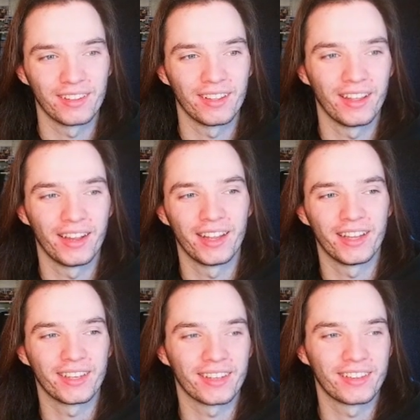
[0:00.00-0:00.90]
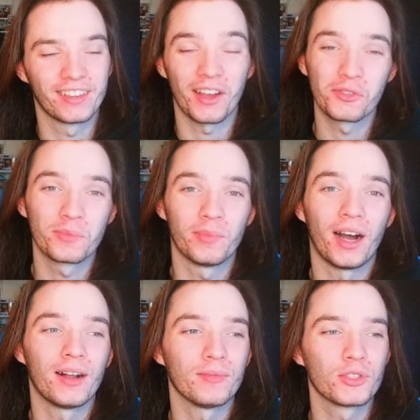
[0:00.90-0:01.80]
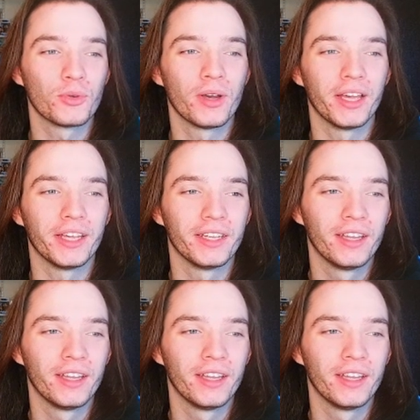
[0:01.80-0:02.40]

And that was bombs away.